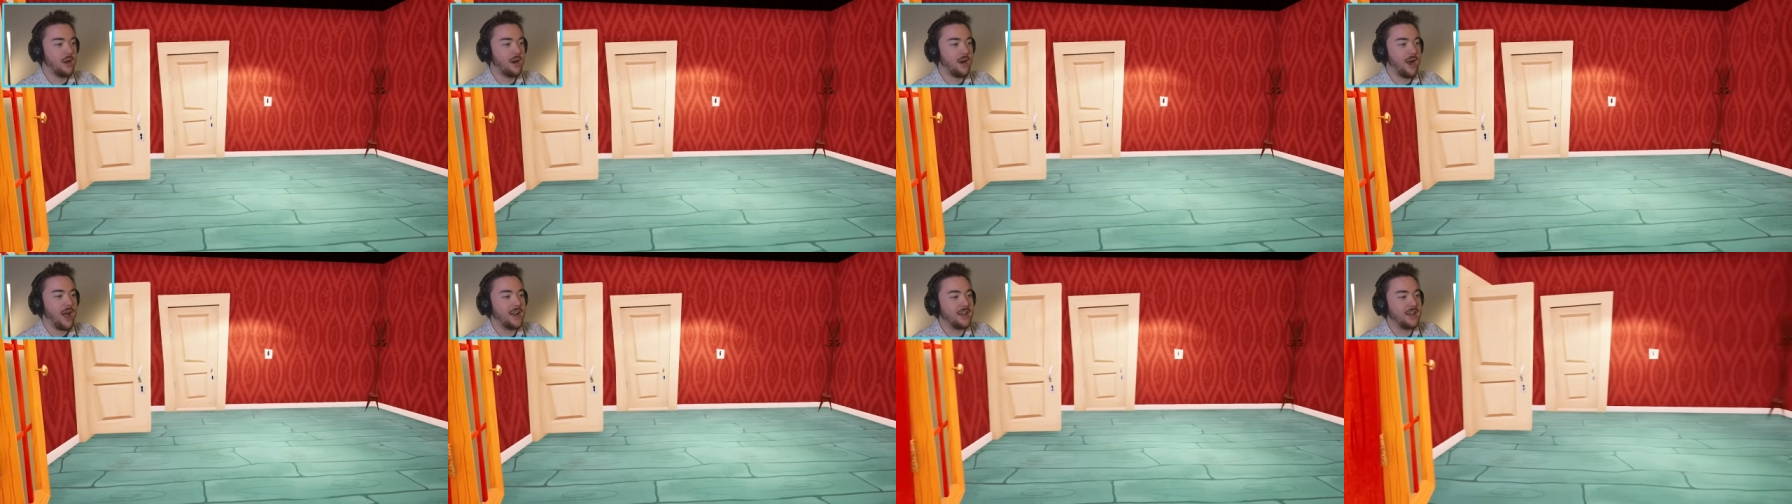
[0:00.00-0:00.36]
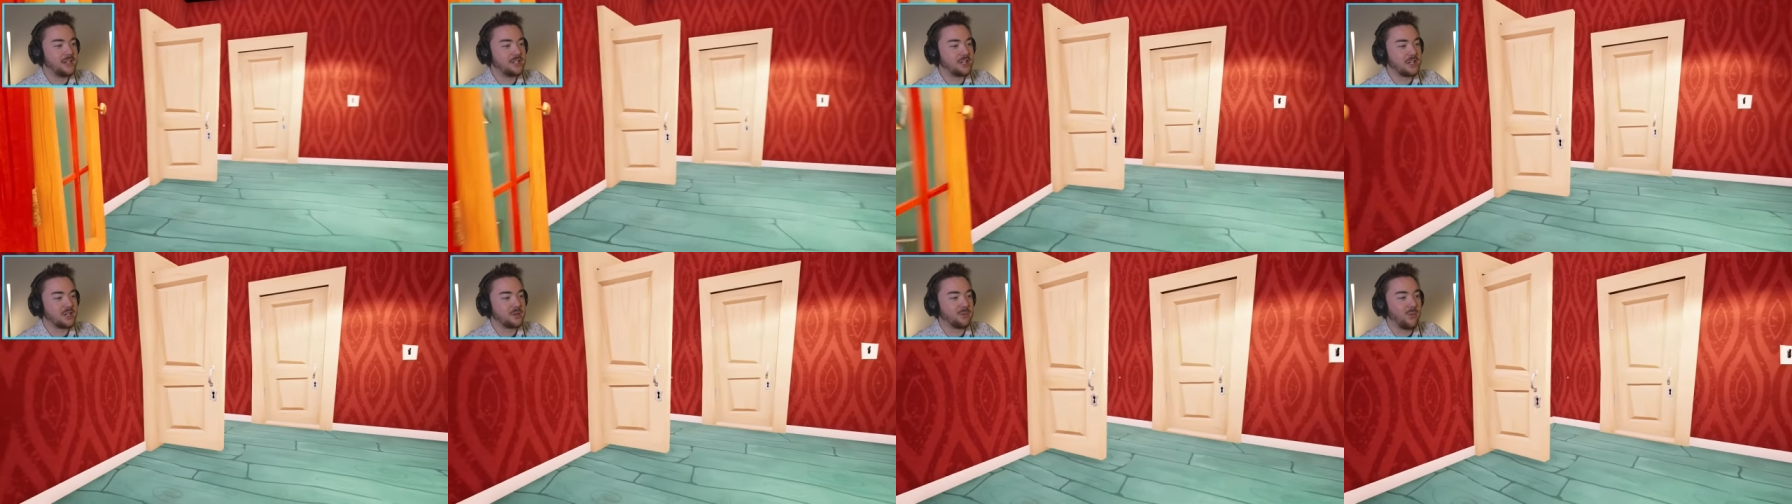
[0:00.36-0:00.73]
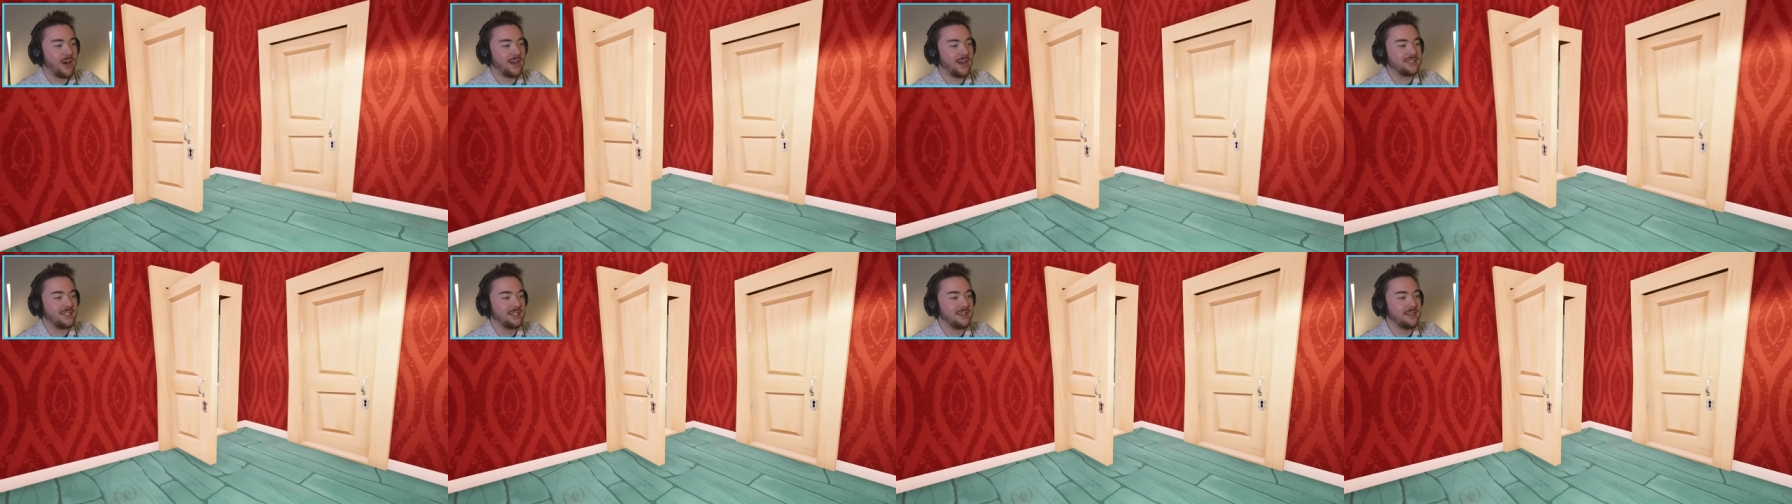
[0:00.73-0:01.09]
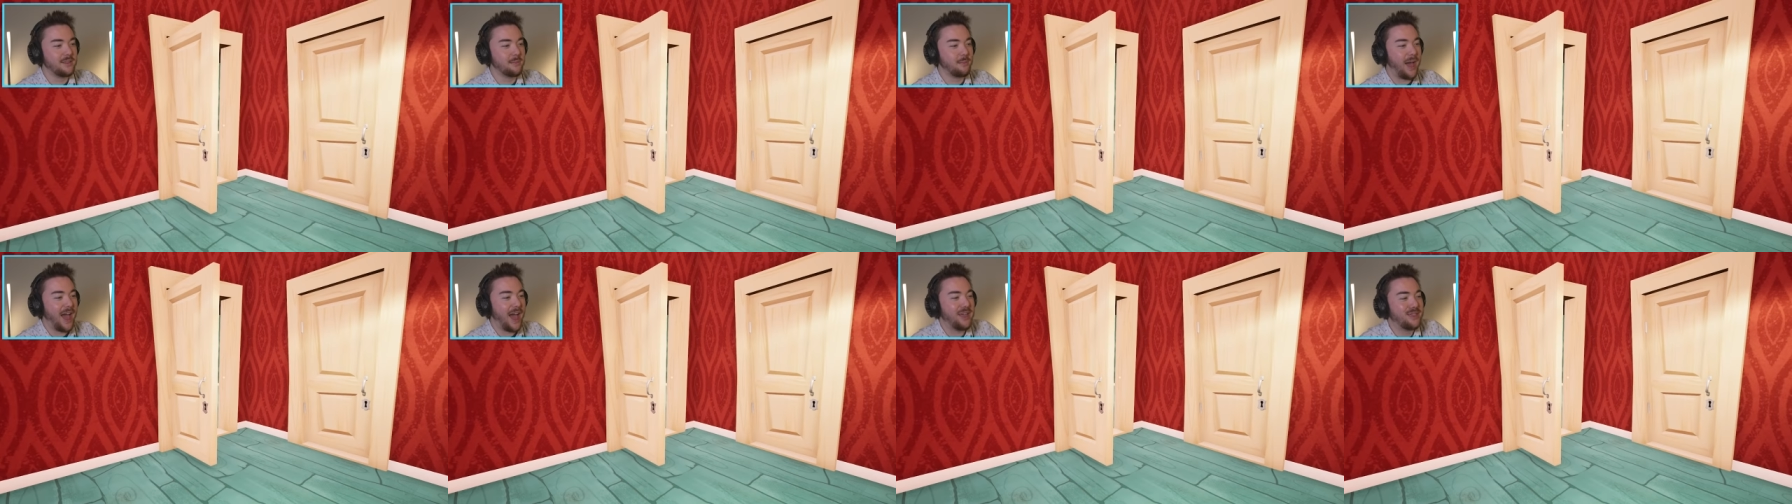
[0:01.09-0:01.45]
right, he just walked into
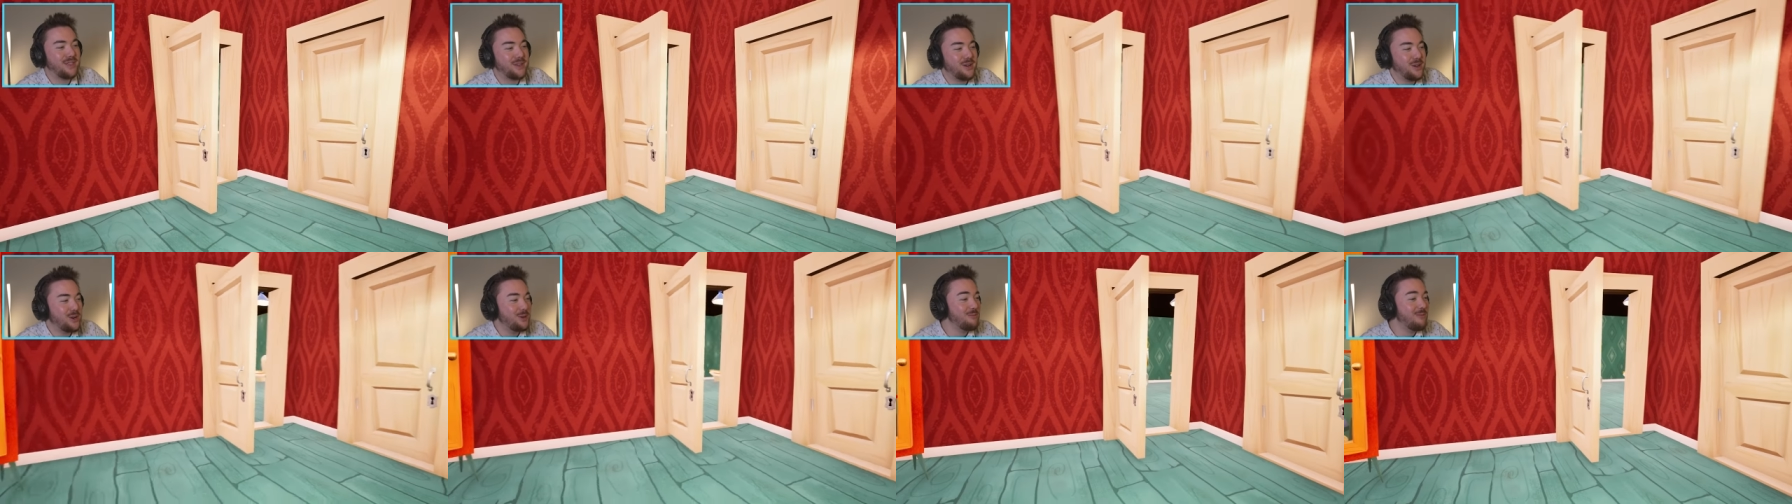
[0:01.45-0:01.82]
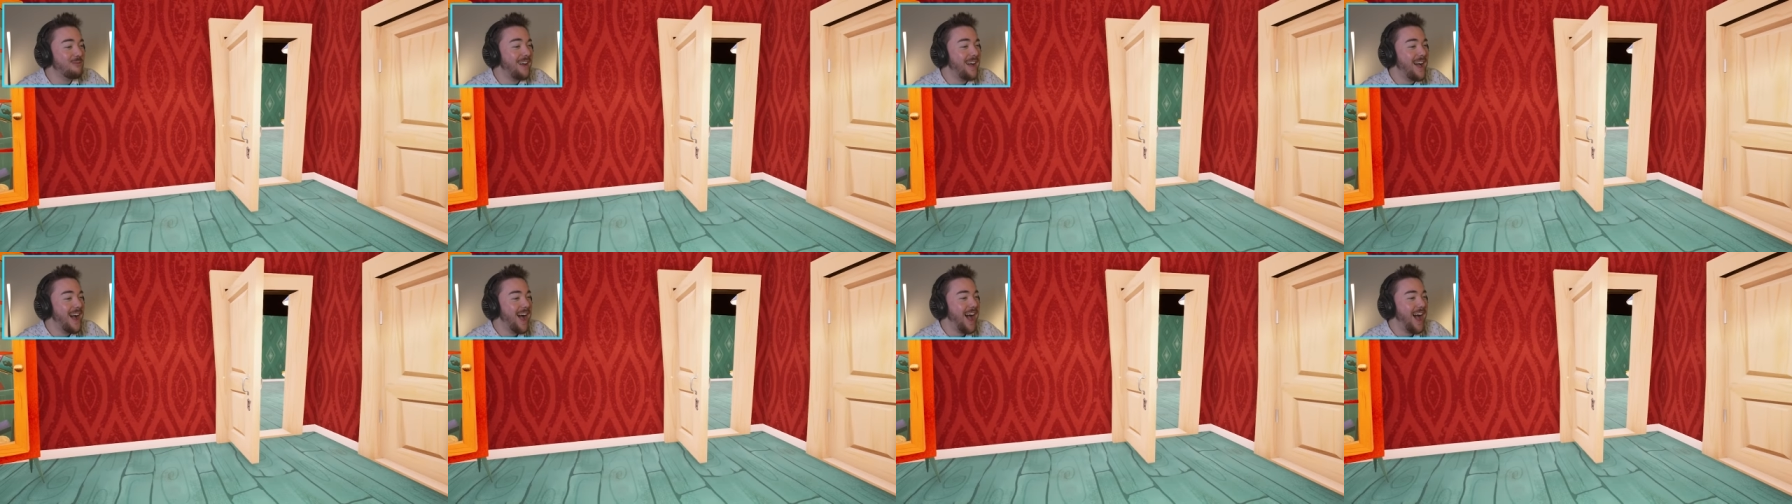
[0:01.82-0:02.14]
the bathroom.